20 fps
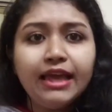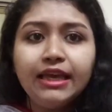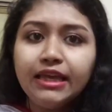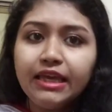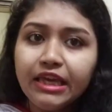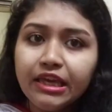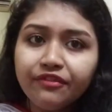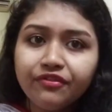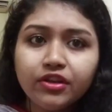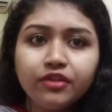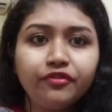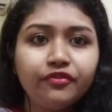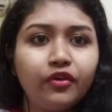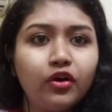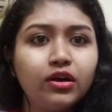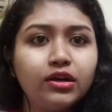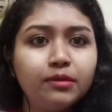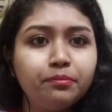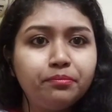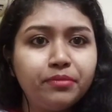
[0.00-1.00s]
Even for
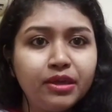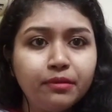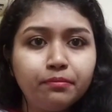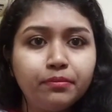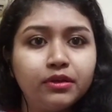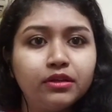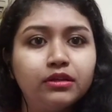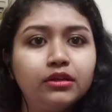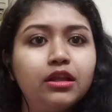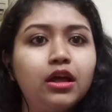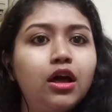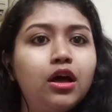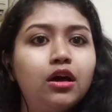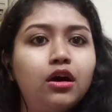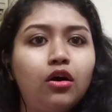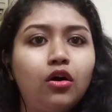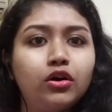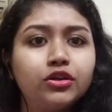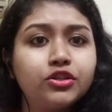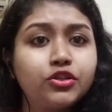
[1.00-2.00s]
people
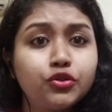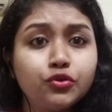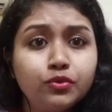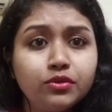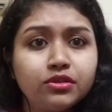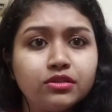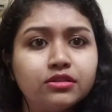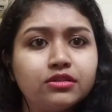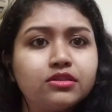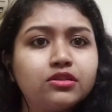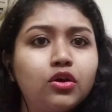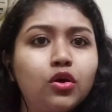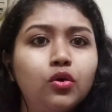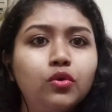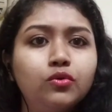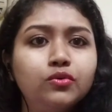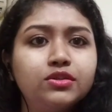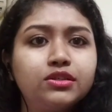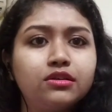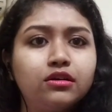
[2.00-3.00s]
or students
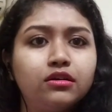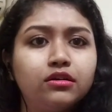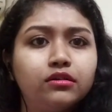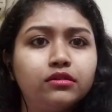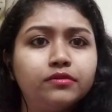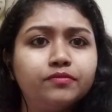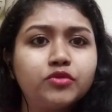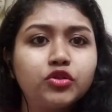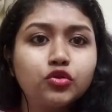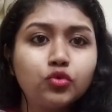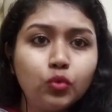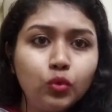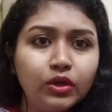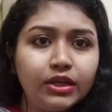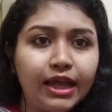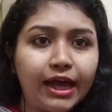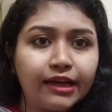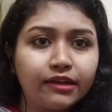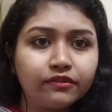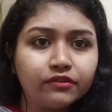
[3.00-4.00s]
whose school
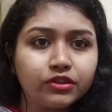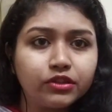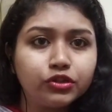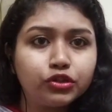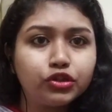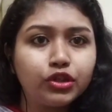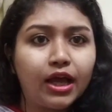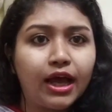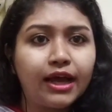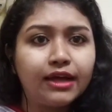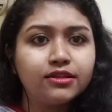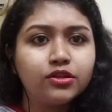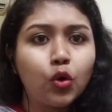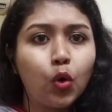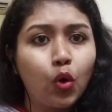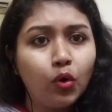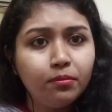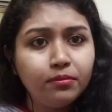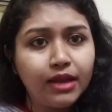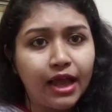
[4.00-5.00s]
language and
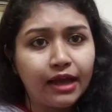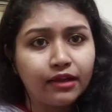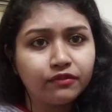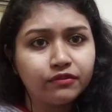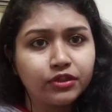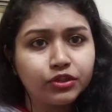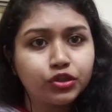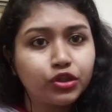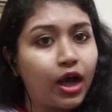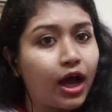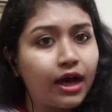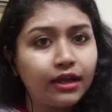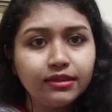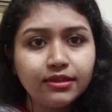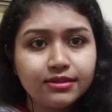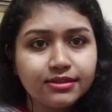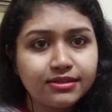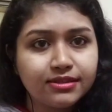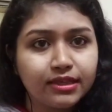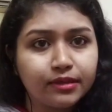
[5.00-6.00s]
home language are
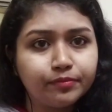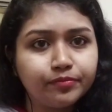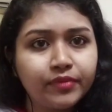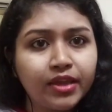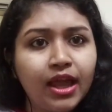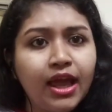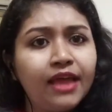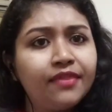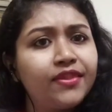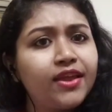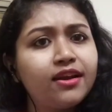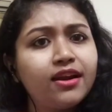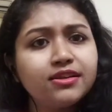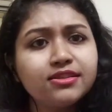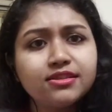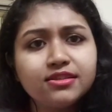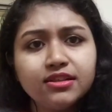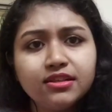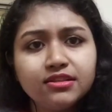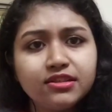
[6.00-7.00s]
the same, there are
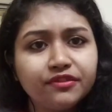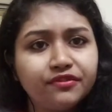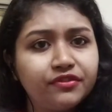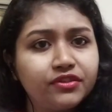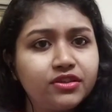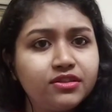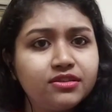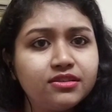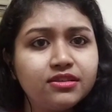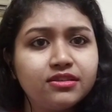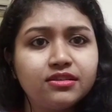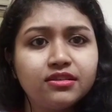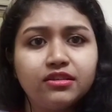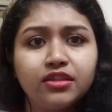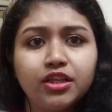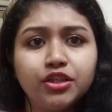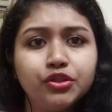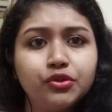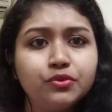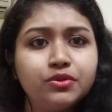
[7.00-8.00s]
still differences in
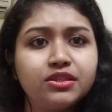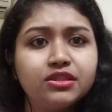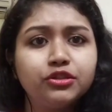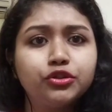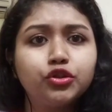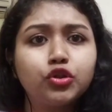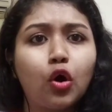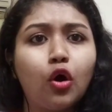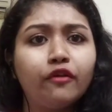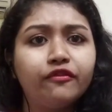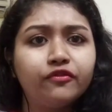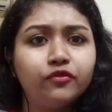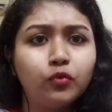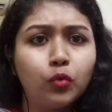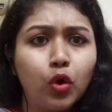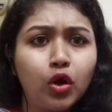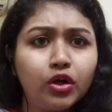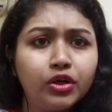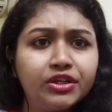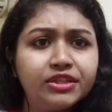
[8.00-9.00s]
the usage of
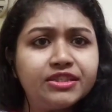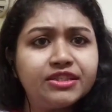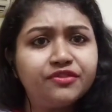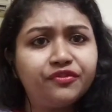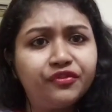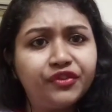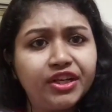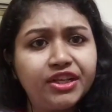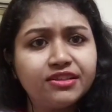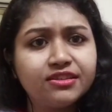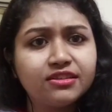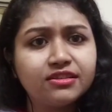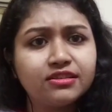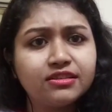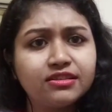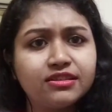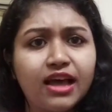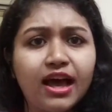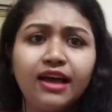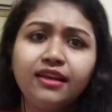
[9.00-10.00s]
words,
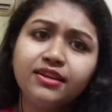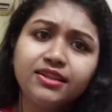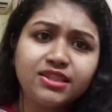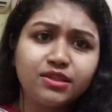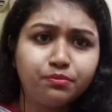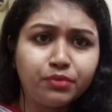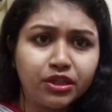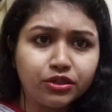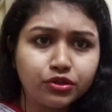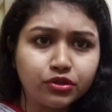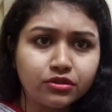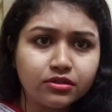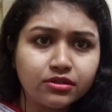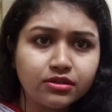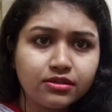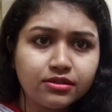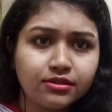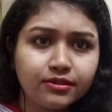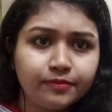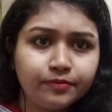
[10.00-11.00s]
phrases, and
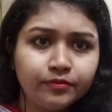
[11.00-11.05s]
expressions.